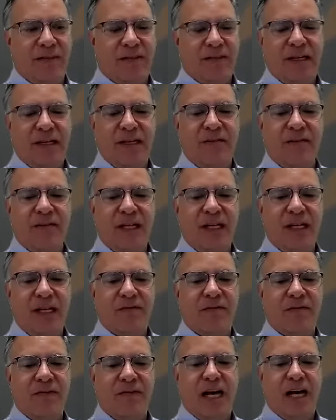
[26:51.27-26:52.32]
It's kind of
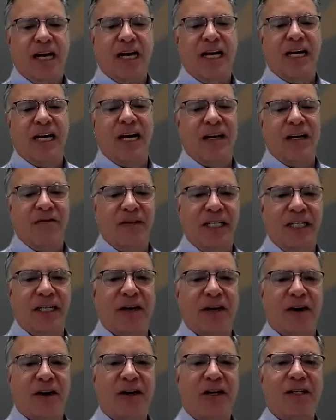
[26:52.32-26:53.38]
like flying
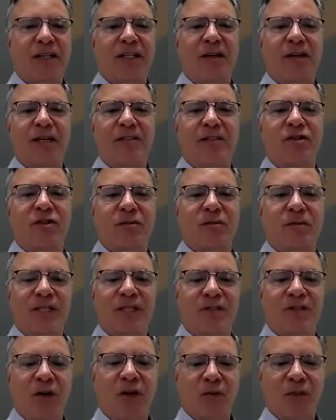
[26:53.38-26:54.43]
IVR,
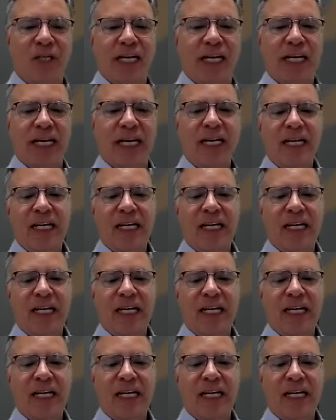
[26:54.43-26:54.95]
instruments only.